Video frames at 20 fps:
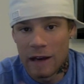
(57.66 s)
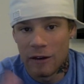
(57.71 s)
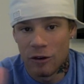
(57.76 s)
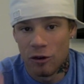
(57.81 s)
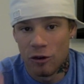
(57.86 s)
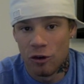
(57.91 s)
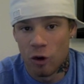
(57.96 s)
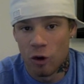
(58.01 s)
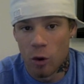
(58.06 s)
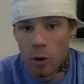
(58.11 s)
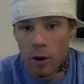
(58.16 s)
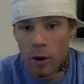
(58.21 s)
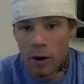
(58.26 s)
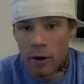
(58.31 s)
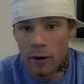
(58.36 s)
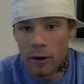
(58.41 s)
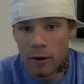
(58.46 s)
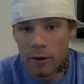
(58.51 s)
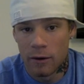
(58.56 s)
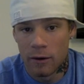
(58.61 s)

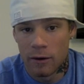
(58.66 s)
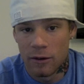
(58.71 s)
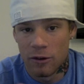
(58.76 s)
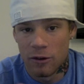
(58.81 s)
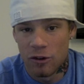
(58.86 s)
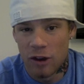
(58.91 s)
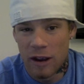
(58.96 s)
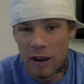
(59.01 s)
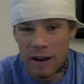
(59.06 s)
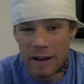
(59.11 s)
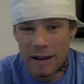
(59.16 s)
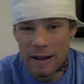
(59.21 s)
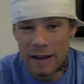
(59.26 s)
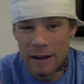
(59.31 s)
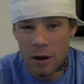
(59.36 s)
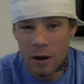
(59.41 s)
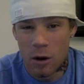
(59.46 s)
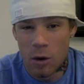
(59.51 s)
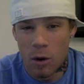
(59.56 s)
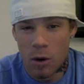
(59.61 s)
Jeor,
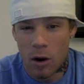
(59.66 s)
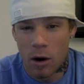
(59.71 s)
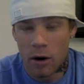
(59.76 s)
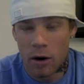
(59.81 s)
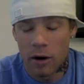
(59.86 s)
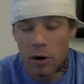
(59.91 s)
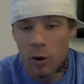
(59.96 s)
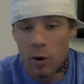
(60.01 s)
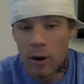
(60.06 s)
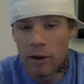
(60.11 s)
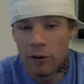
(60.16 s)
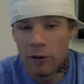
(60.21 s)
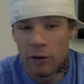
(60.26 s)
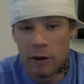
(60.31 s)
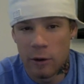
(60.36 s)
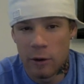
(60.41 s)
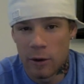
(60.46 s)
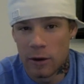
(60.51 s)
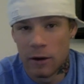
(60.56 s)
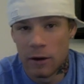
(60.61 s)
Jeor
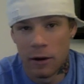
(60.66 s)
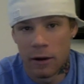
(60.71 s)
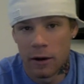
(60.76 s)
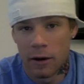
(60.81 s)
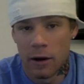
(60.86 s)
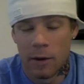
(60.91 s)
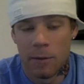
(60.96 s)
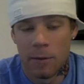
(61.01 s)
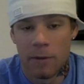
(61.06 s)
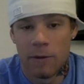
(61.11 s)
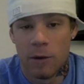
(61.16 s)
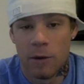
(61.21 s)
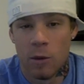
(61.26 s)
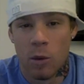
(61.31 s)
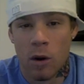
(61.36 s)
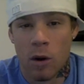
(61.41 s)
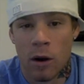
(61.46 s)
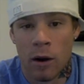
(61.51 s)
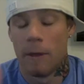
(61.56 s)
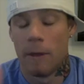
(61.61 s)
equation. You can look it up if you
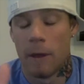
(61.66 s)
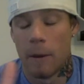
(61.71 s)
want.